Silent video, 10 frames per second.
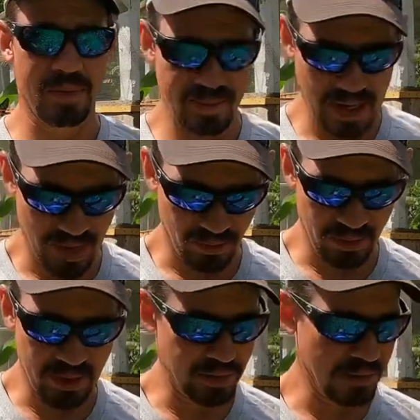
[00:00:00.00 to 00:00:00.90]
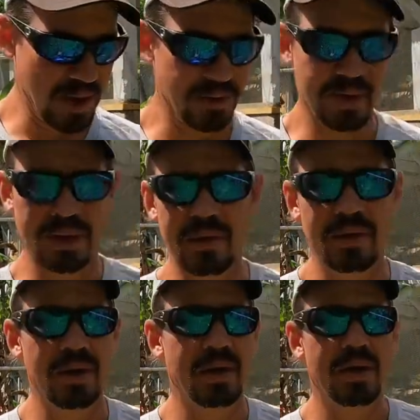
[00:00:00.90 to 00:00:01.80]
to be out running around in
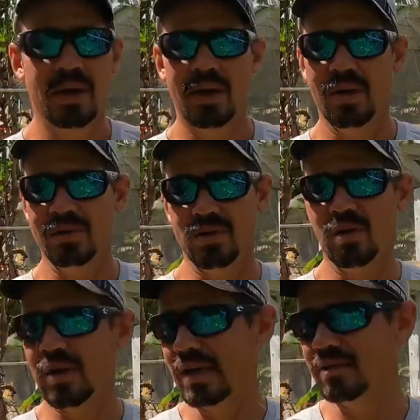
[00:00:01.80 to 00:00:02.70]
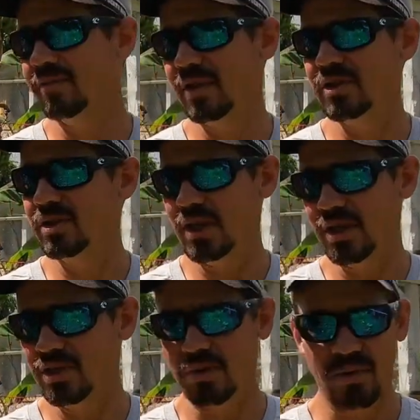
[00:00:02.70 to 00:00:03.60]
uh, there's all kinds of vegetation